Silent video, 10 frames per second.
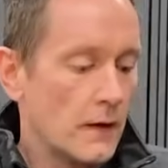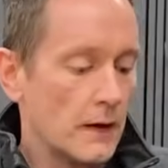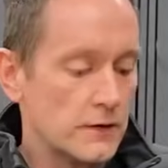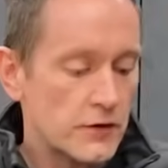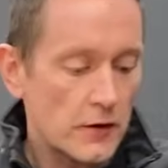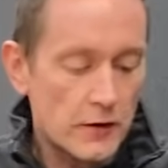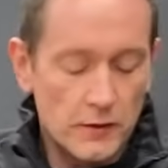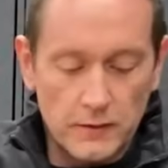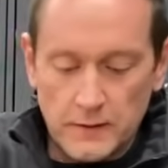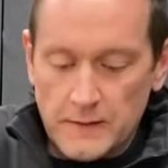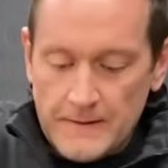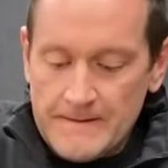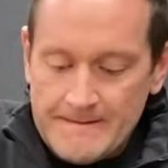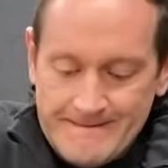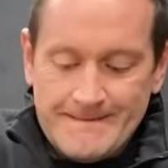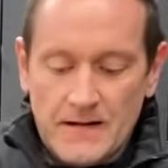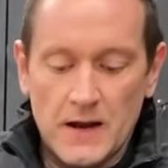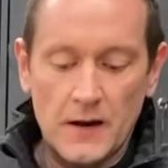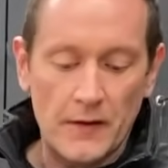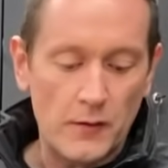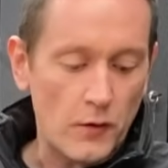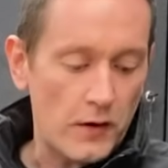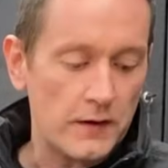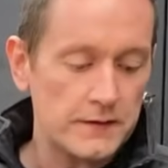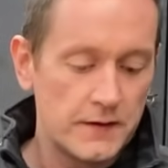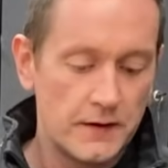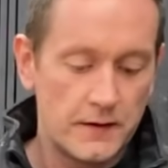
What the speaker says: and show you how that works.